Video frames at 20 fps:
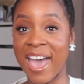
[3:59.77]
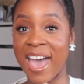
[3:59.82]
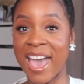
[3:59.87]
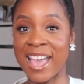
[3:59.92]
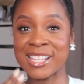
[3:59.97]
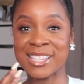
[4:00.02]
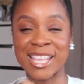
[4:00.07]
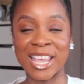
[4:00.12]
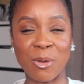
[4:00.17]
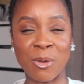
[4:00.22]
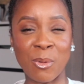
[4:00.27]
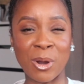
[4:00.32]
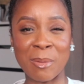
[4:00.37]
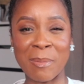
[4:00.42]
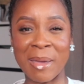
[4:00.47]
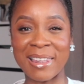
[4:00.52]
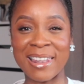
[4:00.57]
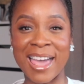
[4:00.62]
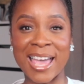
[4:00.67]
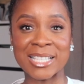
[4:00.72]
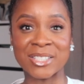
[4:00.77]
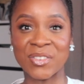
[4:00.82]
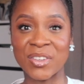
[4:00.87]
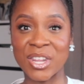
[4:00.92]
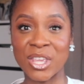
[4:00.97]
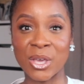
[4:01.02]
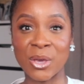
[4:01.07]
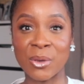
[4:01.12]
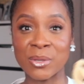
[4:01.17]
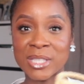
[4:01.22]
I in one of my last
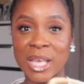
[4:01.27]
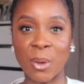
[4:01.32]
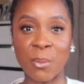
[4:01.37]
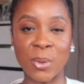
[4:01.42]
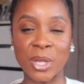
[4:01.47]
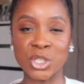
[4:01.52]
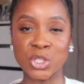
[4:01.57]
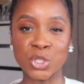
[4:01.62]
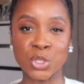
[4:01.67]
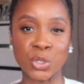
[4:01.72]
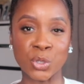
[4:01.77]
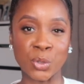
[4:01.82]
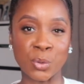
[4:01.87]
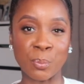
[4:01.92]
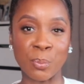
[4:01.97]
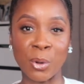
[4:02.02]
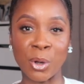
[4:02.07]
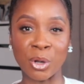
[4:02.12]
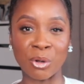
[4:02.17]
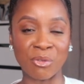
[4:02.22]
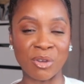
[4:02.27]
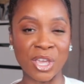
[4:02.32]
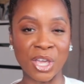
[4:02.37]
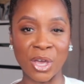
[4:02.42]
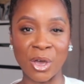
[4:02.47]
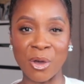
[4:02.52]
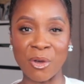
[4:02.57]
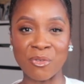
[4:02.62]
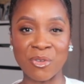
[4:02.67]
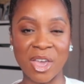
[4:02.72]
videos, I went to Puerto Rico.